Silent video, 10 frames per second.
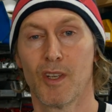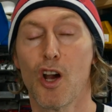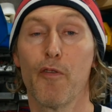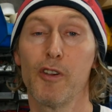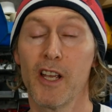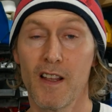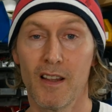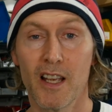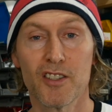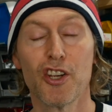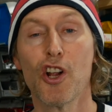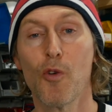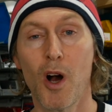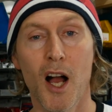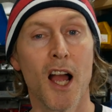Hopefully that lets you know
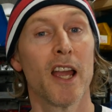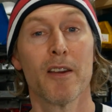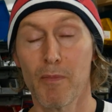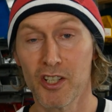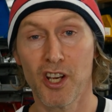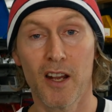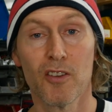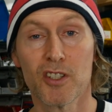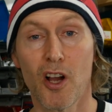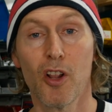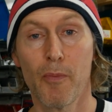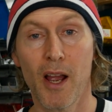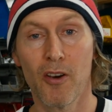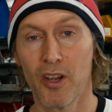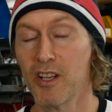what I and my channel's all
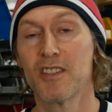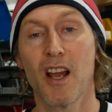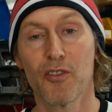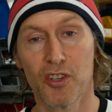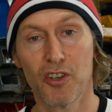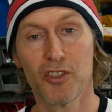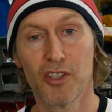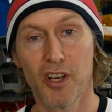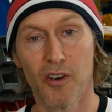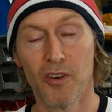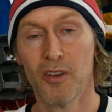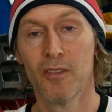about and it sounded good to you.